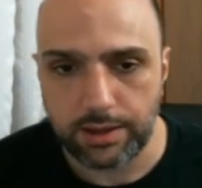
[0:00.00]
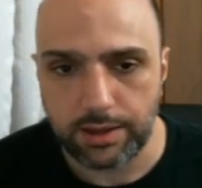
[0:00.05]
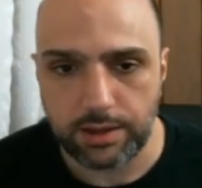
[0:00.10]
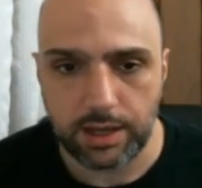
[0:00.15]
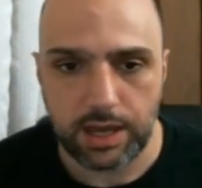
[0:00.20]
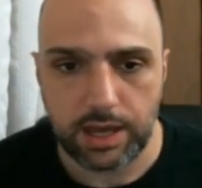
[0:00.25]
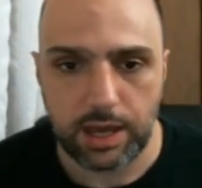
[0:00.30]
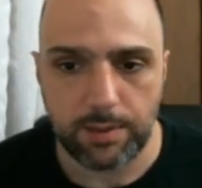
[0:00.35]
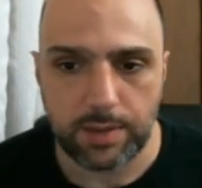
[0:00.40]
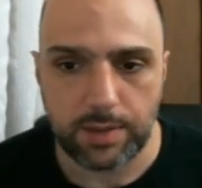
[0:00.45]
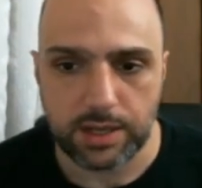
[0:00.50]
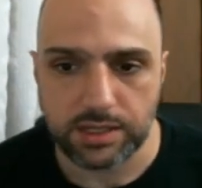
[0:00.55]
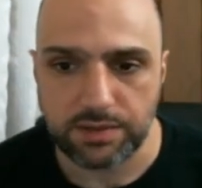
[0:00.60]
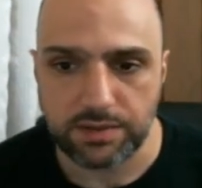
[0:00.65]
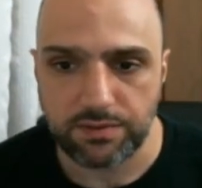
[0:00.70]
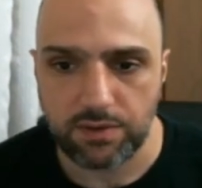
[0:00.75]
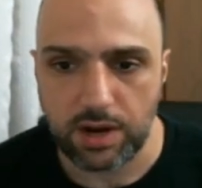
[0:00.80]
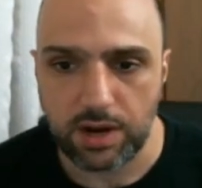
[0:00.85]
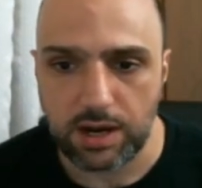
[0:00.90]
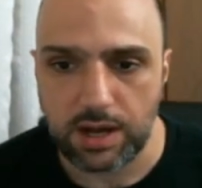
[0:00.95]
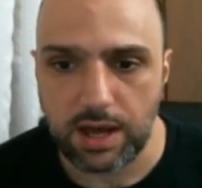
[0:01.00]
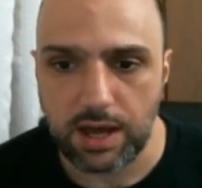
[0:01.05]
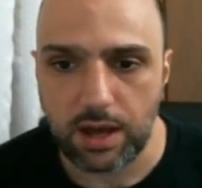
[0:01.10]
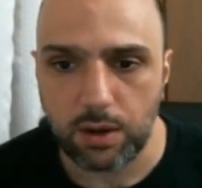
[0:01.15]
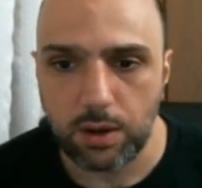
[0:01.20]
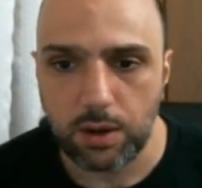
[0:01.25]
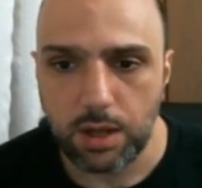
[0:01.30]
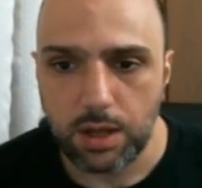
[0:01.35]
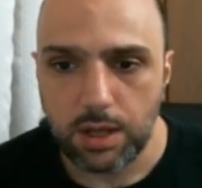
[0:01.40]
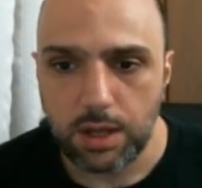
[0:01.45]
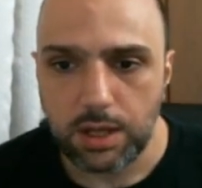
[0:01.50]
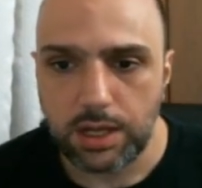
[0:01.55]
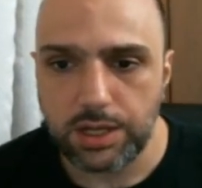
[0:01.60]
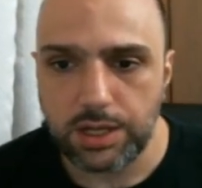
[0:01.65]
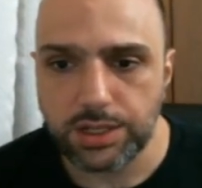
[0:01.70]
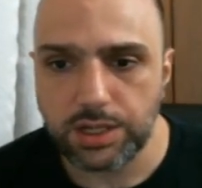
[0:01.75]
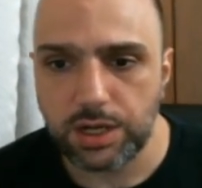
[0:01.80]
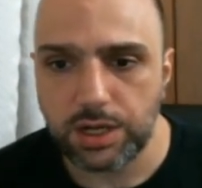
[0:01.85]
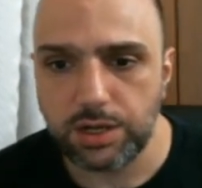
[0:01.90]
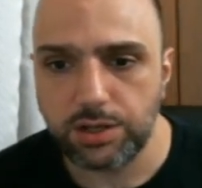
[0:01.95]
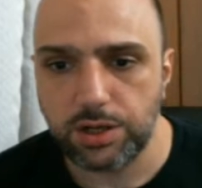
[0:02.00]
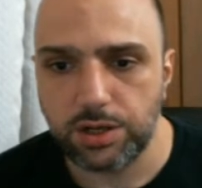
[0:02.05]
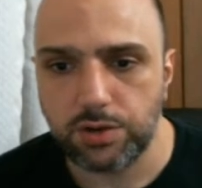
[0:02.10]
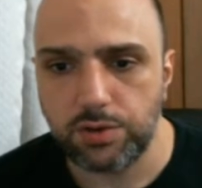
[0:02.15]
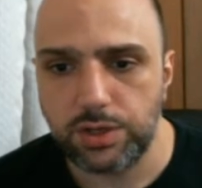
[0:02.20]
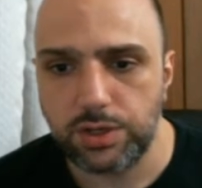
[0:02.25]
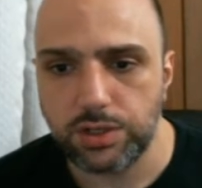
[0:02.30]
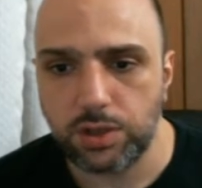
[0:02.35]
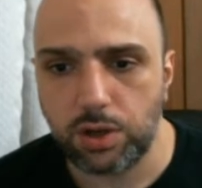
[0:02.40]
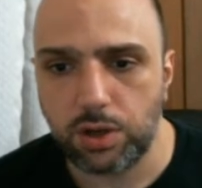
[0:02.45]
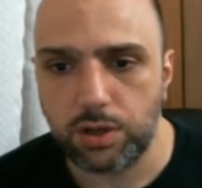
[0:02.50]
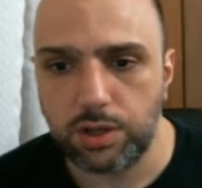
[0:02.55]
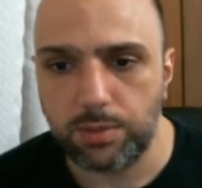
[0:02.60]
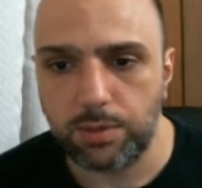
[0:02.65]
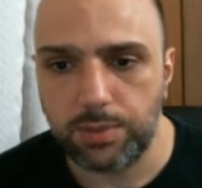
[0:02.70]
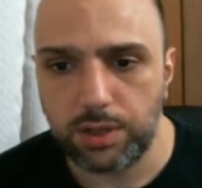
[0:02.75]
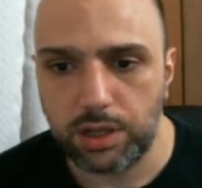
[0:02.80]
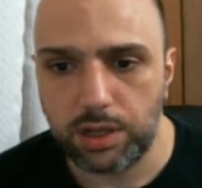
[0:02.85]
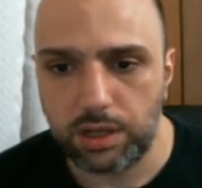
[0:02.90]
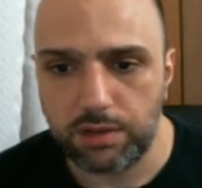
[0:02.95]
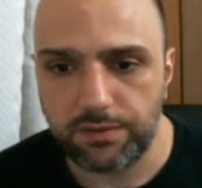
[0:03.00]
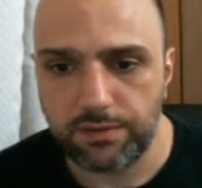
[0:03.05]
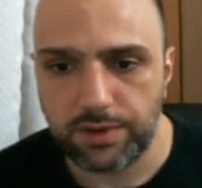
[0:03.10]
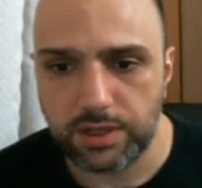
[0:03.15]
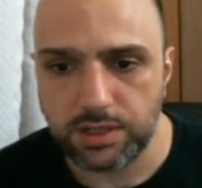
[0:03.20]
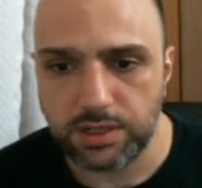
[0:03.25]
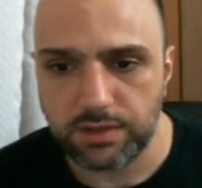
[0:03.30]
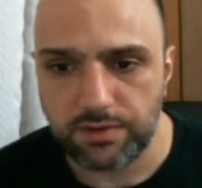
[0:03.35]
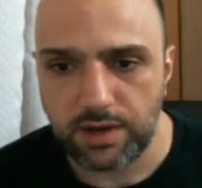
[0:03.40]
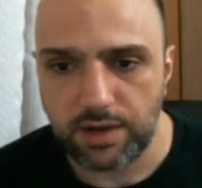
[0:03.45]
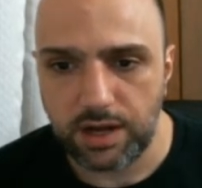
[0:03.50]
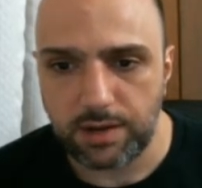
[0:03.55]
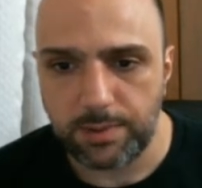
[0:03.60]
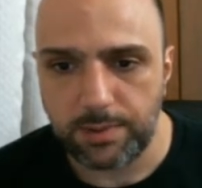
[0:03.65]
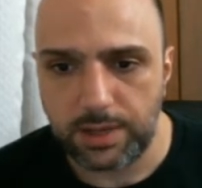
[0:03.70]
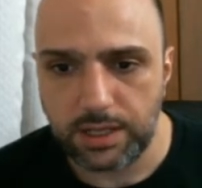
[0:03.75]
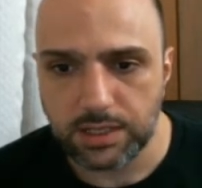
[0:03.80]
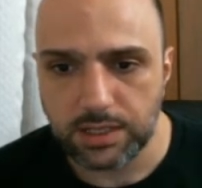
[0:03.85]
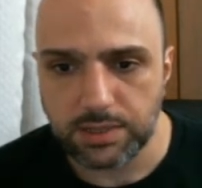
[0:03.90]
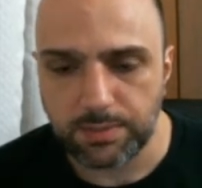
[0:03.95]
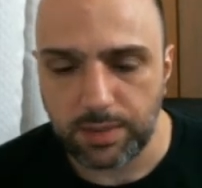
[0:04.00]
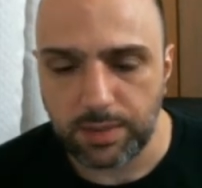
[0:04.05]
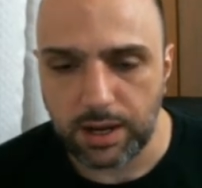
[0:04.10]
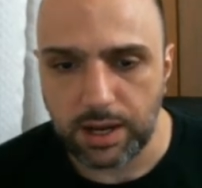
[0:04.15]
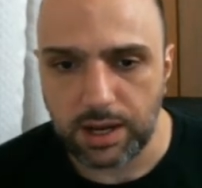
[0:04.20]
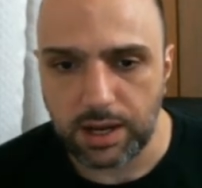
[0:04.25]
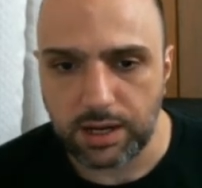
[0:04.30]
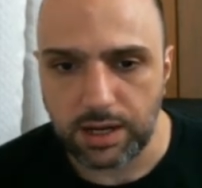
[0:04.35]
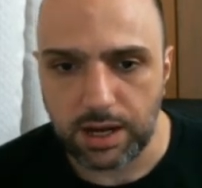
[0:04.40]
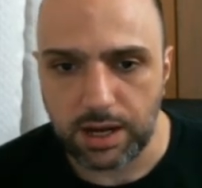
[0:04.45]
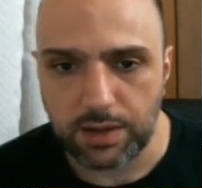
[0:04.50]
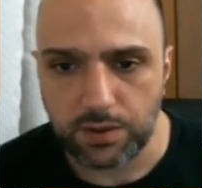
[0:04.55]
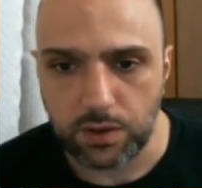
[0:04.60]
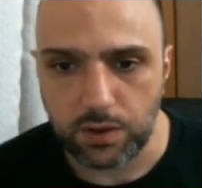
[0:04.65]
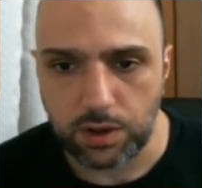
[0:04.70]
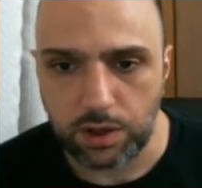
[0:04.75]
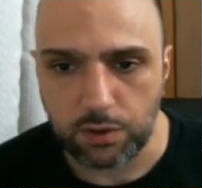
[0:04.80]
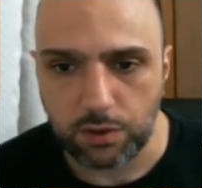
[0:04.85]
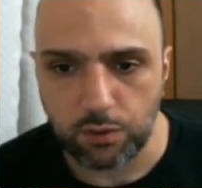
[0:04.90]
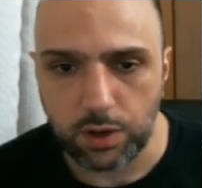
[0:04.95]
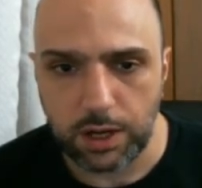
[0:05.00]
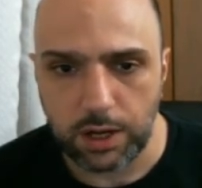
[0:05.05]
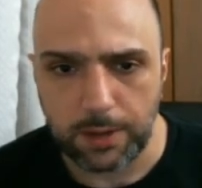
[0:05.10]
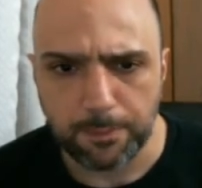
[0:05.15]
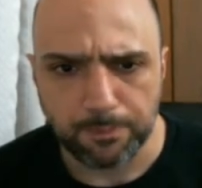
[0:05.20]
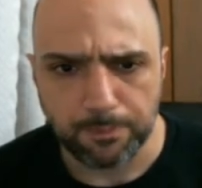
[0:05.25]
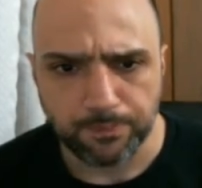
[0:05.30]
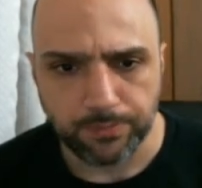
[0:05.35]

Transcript: the game as of right now. He's going to decrease all the ability defense of enemies by 933.